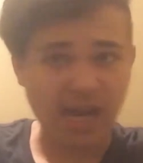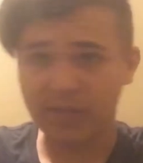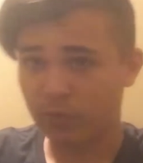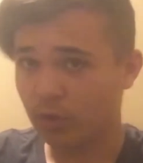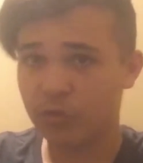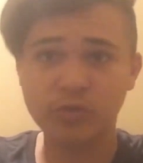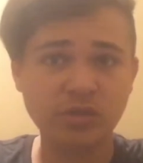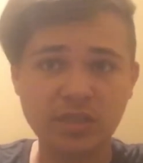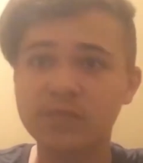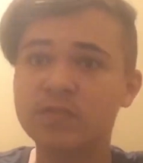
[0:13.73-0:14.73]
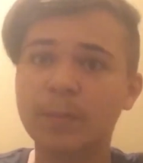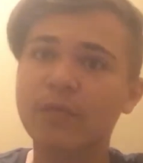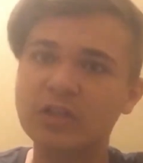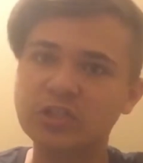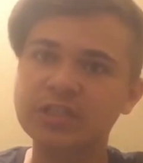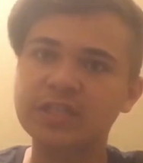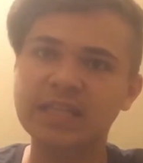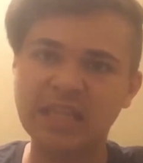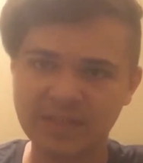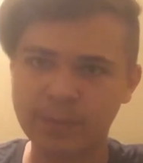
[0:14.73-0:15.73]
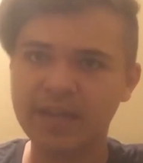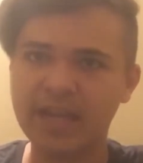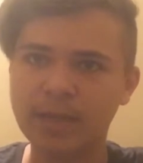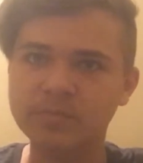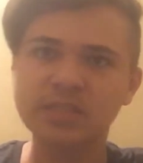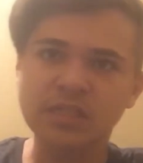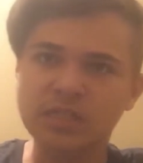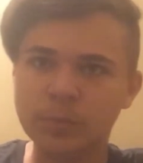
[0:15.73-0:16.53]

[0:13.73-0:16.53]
and look through different type of glitches in different type of games.